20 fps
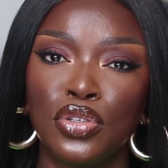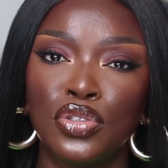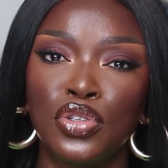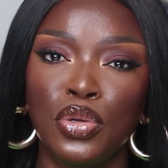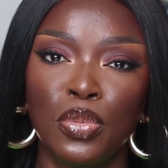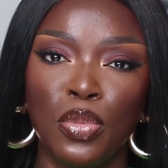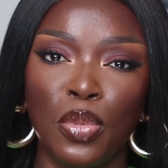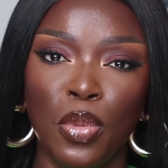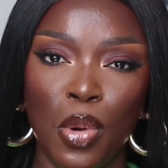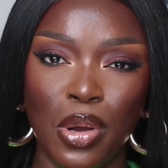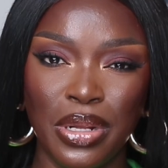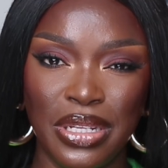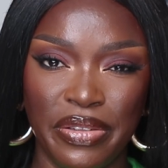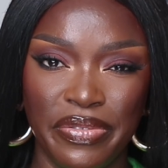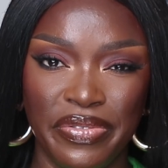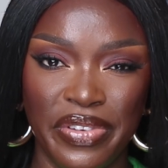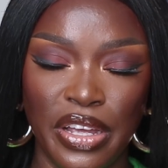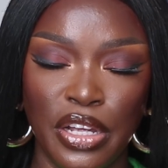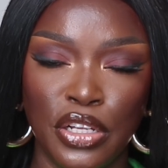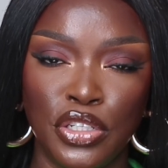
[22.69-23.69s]
to
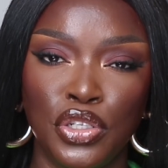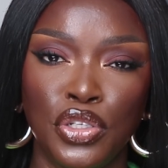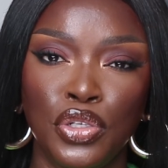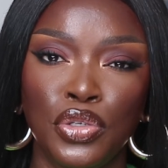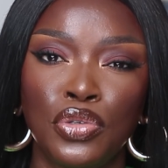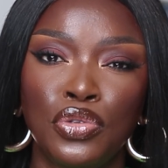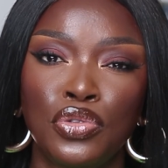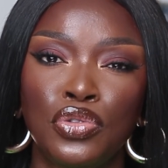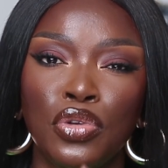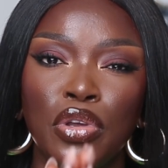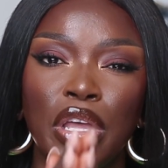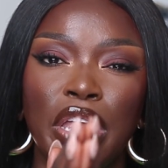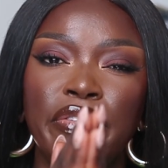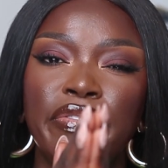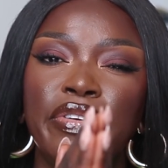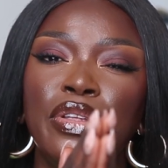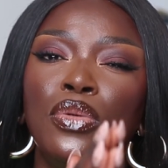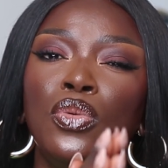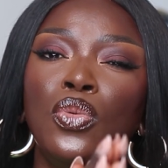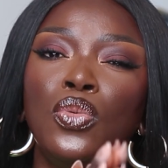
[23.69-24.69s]
motivate you to
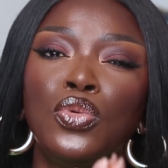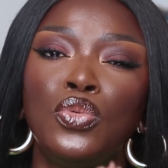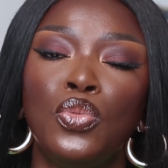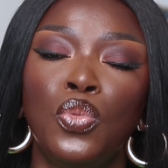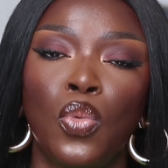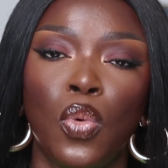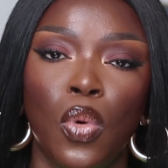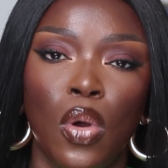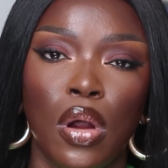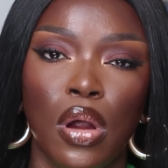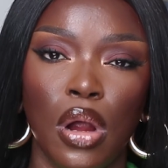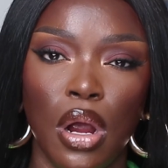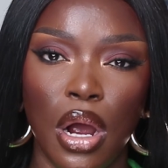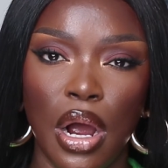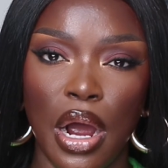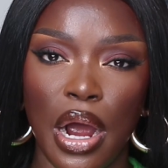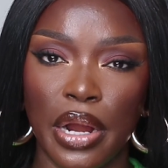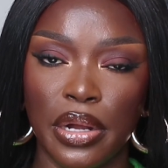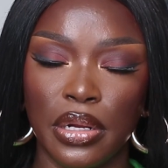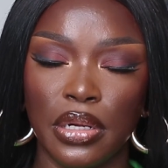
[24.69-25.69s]
even work
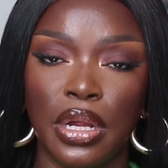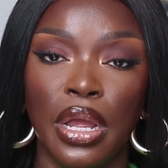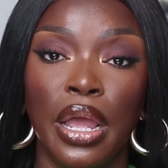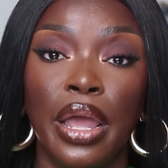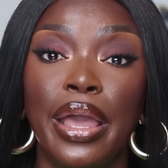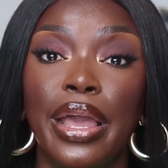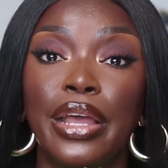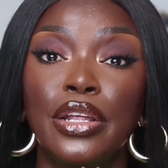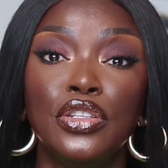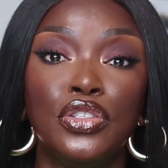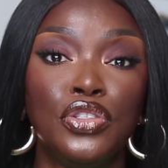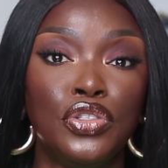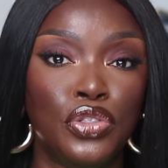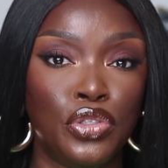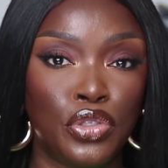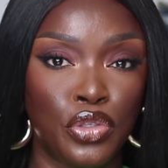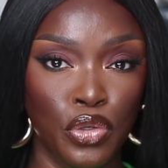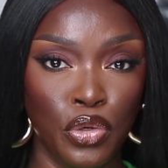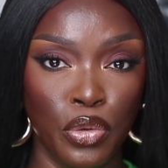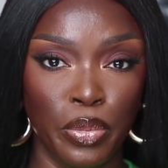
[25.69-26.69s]
harder and
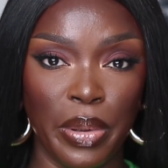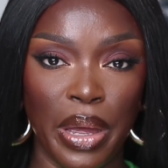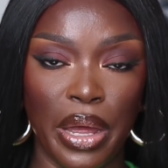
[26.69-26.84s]
do